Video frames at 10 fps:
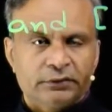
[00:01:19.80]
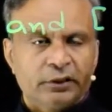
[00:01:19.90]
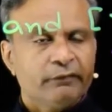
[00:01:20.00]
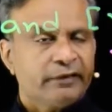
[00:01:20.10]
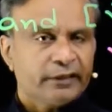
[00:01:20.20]

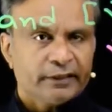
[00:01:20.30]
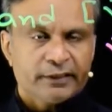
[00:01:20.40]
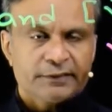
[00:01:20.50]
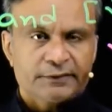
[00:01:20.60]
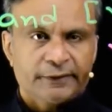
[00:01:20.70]
Third vector
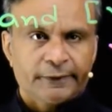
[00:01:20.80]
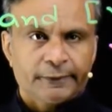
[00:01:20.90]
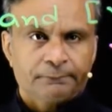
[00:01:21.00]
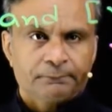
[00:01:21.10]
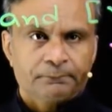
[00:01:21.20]
kahan se
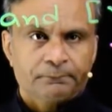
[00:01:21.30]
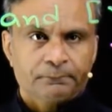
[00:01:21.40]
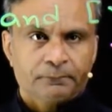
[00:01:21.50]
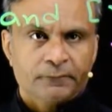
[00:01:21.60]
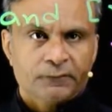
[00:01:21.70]
aayega?
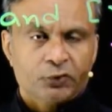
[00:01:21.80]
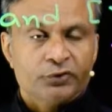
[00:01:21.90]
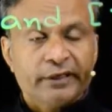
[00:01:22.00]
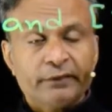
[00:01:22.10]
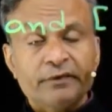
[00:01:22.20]

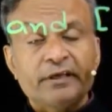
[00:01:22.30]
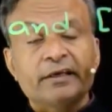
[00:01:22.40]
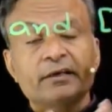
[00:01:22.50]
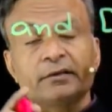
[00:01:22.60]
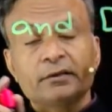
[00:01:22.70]
So that we
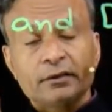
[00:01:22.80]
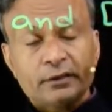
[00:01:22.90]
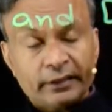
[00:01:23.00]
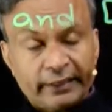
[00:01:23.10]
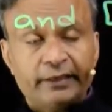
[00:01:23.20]
can
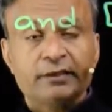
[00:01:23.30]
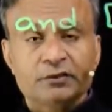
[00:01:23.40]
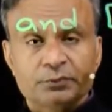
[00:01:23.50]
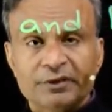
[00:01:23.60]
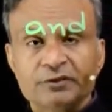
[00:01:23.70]
create a
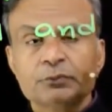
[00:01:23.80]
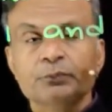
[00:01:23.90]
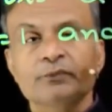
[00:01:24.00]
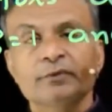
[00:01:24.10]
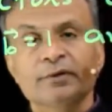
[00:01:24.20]
space.
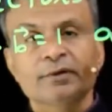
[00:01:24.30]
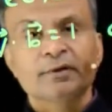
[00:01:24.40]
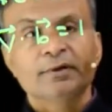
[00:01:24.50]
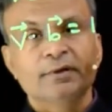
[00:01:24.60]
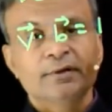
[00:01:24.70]

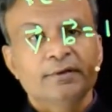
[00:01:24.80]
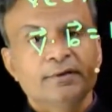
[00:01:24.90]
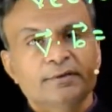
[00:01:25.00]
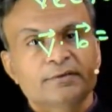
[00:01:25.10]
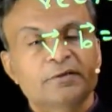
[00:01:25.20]

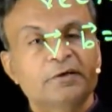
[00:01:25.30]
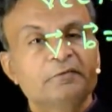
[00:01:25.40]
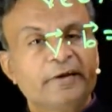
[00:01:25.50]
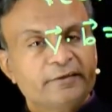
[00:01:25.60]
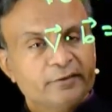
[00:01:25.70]

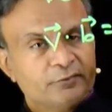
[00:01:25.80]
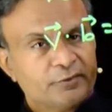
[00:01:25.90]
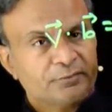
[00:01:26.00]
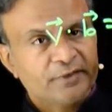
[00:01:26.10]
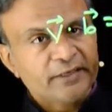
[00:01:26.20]
Third vector
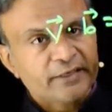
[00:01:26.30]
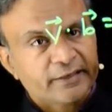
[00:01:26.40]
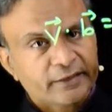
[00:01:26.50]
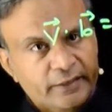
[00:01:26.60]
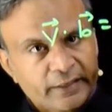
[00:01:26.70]
will be
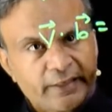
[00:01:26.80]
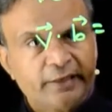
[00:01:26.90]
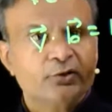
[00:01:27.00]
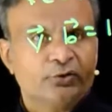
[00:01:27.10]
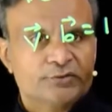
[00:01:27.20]
A
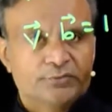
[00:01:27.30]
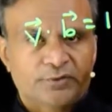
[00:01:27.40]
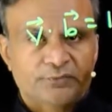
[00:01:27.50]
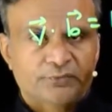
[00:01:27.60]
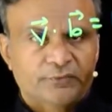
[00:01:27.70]
cross B.
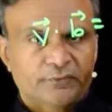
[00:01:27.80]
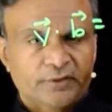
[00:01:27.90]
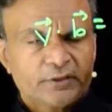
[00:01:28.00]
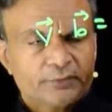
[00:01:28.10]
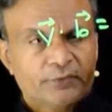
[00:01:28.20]

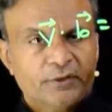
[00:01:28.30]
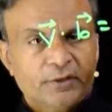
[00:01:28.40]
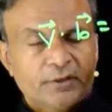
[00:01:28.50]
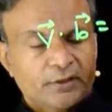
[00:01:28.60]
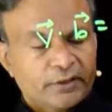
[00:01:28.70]
Okay?
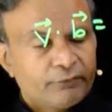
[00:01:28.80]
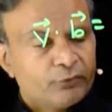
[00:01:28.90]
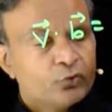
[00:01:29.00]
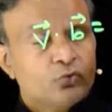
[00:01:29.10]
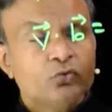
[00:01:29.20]
If
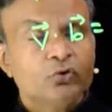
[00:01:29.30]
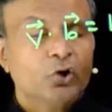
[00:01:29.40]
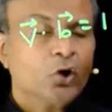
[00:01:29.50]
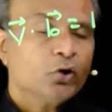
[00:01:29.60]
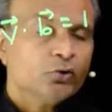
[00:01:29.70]
two
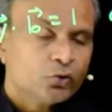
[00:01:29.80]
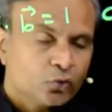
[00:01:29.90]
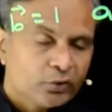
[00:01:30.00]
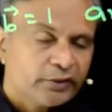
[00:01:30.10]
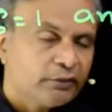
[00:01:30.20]

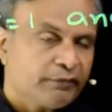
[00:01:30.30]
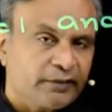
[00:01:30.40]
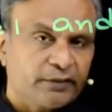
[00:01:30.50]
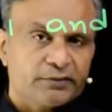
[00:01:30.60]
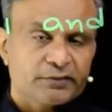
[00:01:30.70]
non-collinear
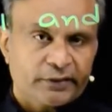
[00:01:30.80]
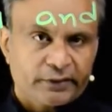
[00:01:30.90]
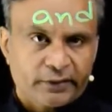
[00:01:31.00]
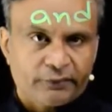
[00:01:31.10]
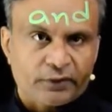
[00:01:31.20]
vectors are
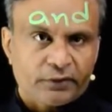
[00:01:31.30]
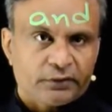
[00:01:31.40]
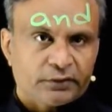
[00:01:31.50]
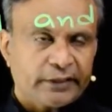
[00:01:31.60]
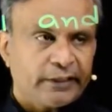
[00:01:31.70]
given,
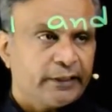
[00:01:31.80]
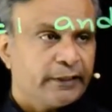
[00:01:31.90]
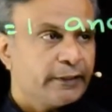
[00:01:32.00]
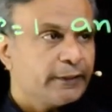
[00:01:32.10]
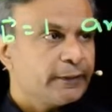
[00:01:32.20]
then